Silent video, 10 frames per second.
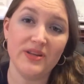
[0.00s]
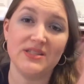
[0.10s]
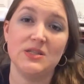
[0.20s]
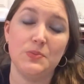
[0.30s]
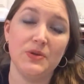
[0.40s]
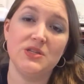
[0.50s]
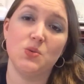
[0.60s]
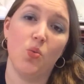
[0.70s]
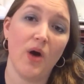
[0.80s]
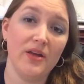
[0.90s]
It splits
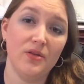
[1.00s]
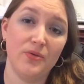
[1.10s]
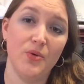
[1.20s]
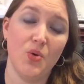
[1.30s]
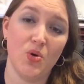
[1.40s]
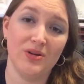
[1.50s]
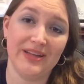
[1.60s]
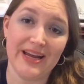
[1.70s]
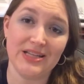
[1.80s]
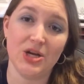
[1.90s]
right through
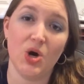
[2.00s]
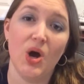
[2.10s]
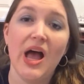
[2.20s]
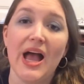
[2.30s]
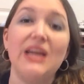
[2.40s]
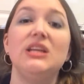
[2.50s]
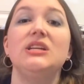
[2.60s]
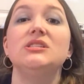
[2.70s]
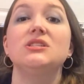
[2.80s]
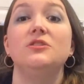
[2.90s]
Orlando, and it
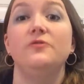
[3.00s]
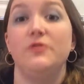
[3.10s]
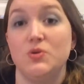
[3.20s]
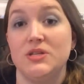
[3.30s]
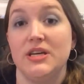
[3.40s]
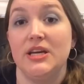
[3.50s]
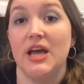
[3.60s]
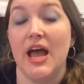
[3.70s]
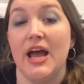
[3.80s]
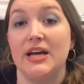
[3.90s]
is confusing
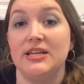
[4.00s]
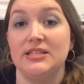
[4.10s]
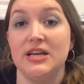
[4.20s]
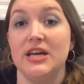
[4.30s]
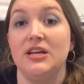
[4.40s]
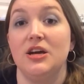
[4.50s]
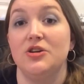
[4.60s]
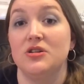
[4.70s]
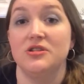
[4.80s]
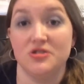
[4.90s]
and
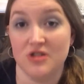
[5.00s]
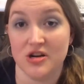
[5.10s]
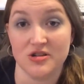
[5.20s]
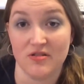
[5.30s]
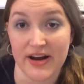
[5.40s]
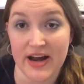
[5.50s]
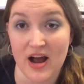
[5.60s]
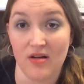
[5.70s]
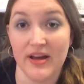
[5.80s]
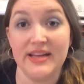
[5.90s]
under construction right
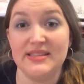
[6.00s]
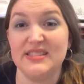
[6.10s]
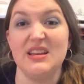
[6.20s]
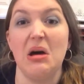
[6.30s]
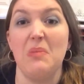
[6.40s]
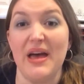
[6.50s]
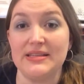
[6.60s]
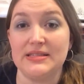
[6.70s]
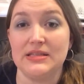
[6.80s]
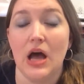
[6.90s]
now. It's a
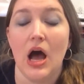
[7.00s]
mess.